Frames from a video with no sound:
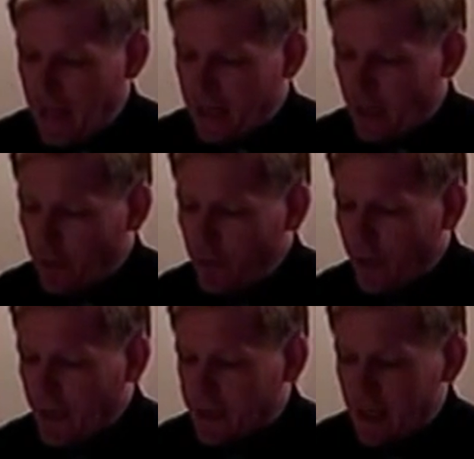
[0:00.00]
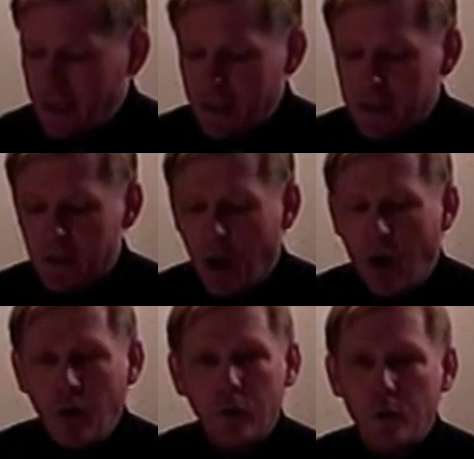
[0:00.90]
Now you can take these
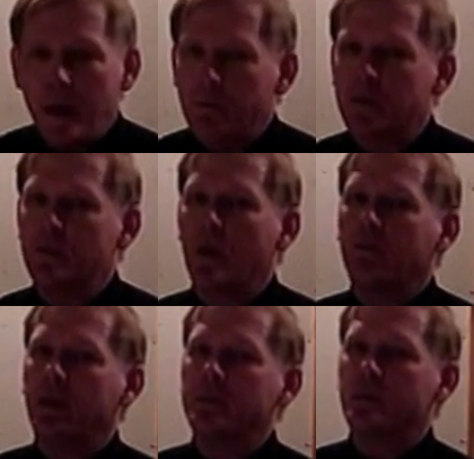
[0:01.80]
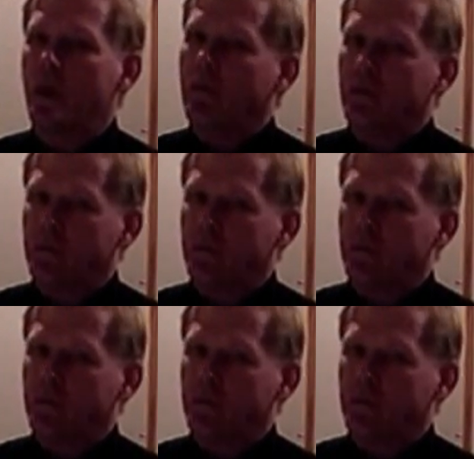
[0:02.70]
all the way up to 12 times 12